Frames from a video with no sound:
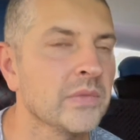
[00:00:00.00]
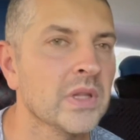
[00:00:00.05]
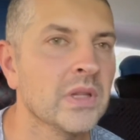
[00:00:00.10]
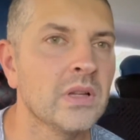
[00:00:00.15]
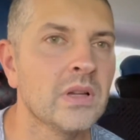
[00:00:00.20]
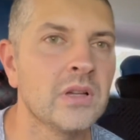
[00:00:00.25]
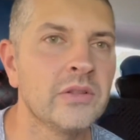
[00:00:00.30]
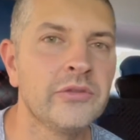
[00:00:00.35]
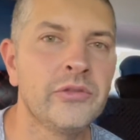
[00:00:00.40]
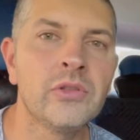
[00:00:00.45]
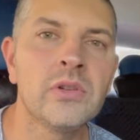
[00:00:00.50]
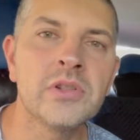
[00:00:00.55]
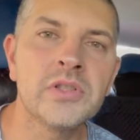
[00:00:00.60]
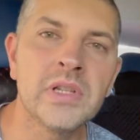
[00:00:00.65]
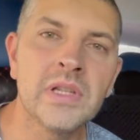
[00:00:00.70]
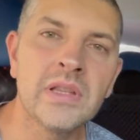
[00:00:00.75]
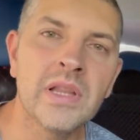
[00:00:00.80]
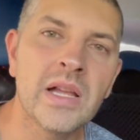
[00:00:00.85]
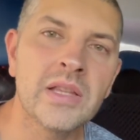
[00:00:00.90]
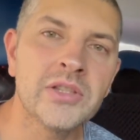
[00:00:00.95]

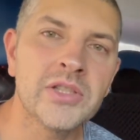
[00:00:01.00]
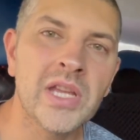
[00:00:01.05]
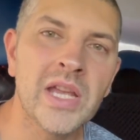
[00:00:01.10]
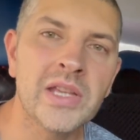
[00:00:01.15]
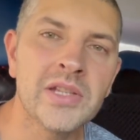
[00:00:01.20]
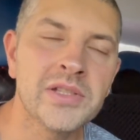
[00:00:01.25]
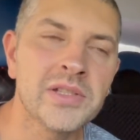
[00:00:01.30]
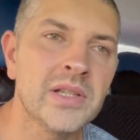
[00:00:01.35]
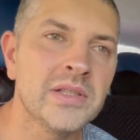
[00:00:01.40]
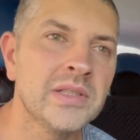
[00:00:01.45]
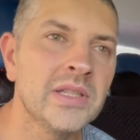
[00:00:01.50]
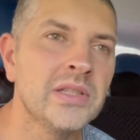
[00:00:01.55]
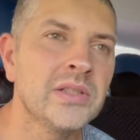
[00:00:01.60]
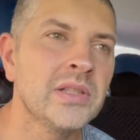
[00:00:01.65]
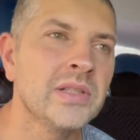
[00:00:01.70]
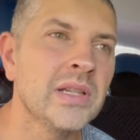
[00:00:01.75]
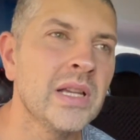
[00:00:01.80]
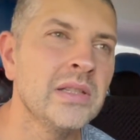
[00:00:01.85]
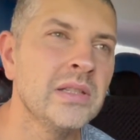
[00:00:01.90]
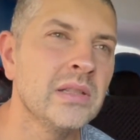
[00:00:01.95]
Unfortunately, that test I did
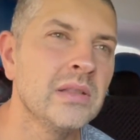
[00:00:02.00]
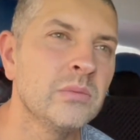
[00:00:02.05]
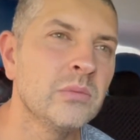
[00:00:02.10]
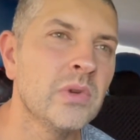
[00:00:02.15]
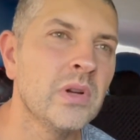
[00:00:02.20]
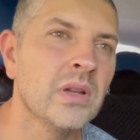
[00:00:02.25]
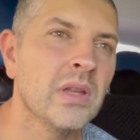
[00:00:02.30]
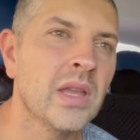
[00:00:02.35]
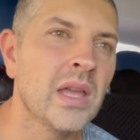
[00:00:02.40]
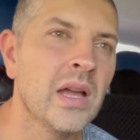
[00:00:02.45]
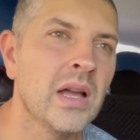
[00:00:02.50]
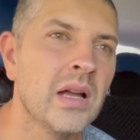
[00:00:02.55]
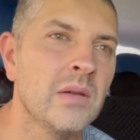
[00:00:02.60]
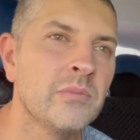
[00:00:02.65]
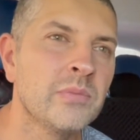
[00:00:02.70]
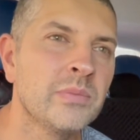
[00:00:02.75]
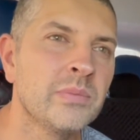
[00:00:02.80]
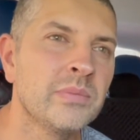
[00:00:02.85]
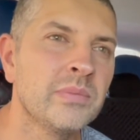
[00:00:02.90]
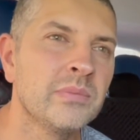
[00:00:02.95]
today didn't work out.
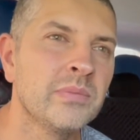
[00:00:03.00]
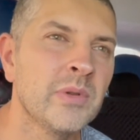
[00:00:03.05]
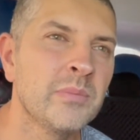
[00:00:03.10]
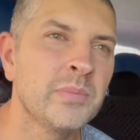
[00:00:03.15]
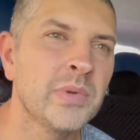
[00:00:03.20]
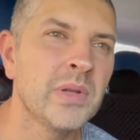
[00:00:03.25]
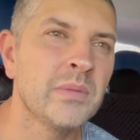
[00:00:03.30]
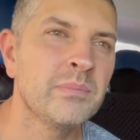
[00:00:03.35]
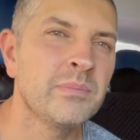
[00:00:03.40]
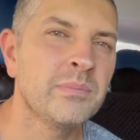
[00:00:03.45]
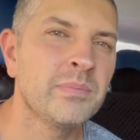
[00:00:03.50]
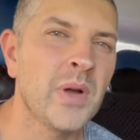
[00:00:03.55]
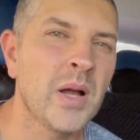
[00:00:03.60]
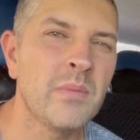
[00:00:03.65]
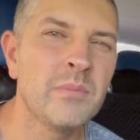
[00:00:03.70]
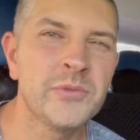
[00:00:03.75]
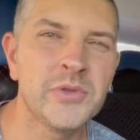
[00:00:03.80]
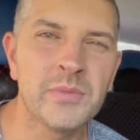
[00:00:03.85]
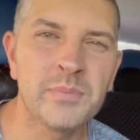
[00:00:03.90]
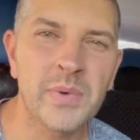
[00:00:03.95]
I'm a bit
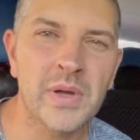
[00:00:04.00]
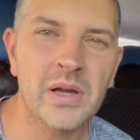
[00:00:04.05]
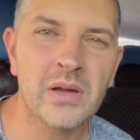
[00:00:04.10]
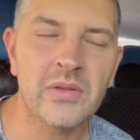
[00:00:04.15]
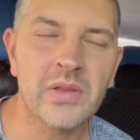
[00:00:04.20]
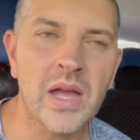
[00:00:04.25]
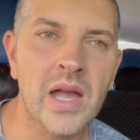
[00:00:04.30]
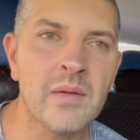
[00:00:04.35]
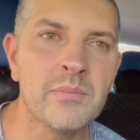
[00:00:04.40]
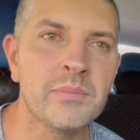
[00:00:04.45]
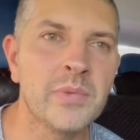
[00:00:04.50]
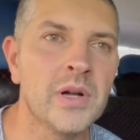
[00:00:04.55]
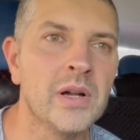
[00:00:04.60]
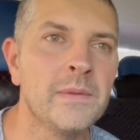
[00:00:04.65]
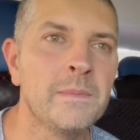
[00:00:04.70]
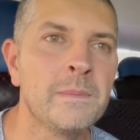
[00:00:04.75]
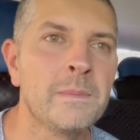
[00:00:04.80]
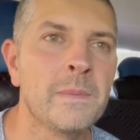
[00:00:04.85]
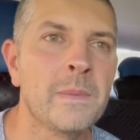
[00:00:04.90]
bummed about that, but